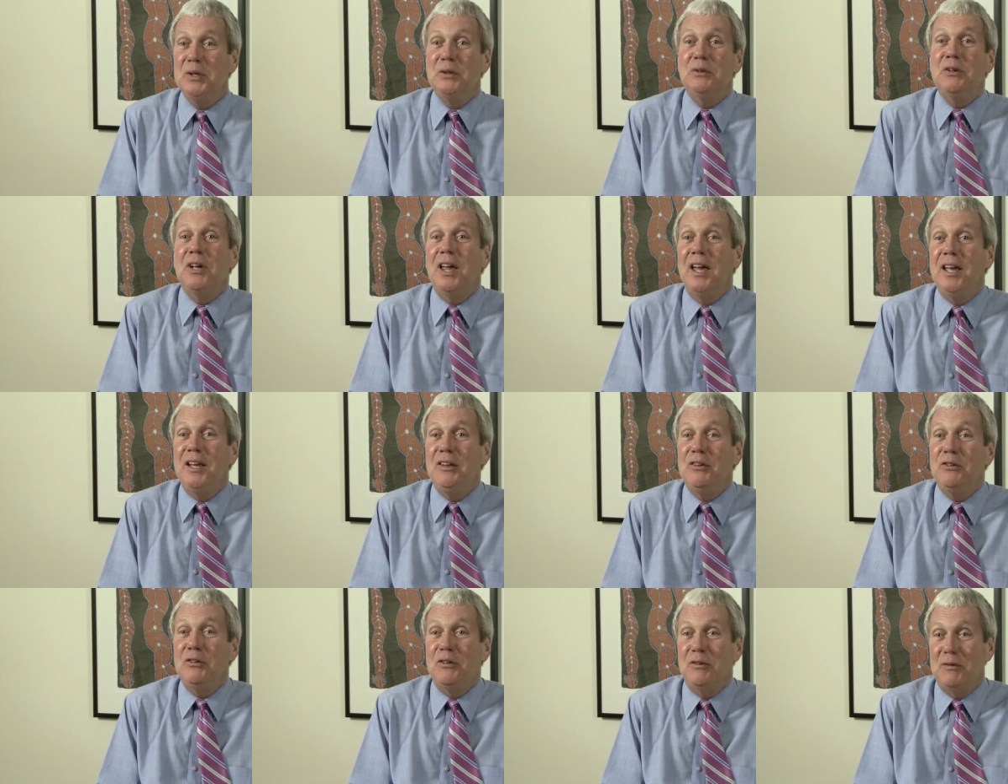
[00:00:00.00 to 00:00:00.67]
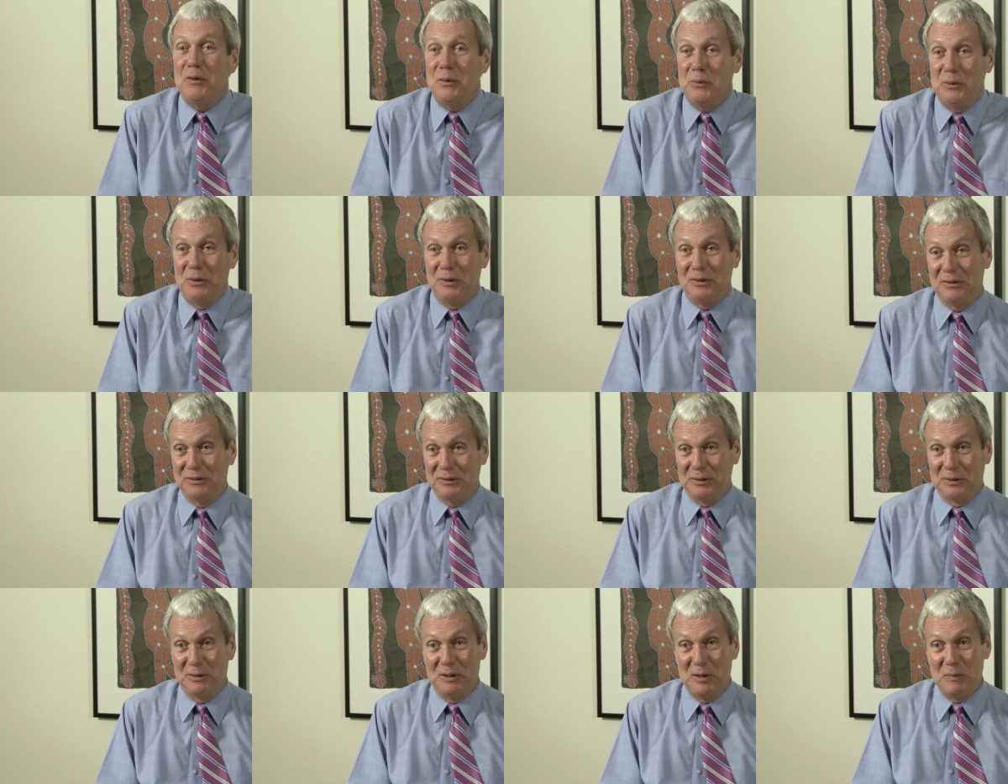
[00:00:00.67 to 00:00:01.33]
Bill Gates of the
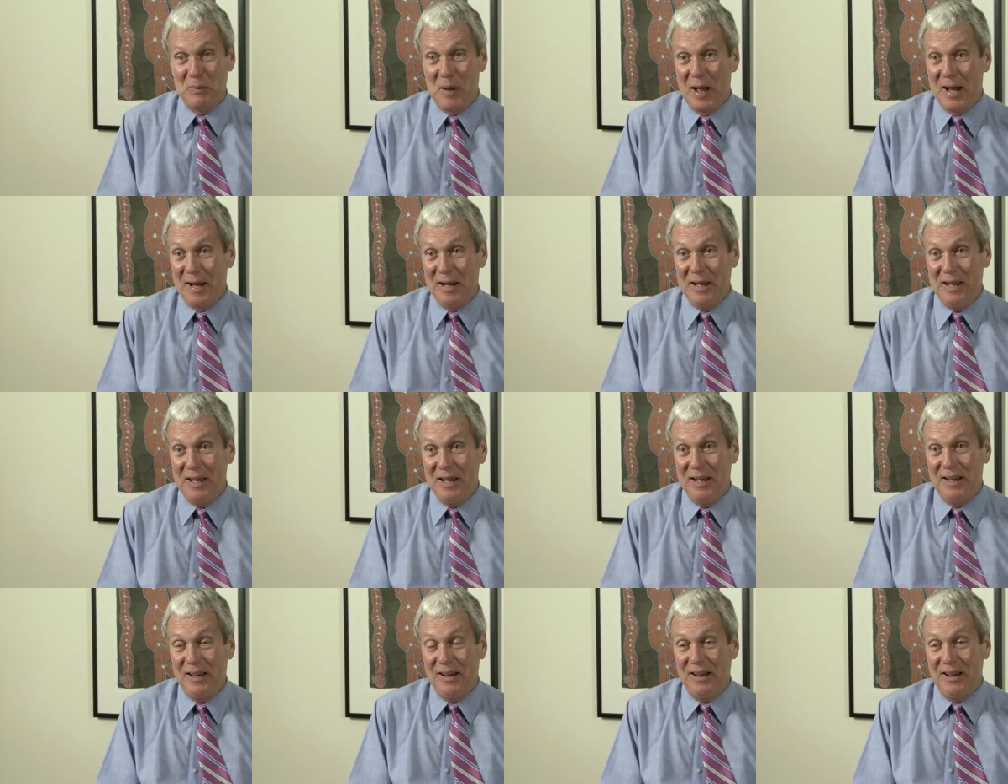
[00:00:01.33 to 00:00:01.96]
world, or in my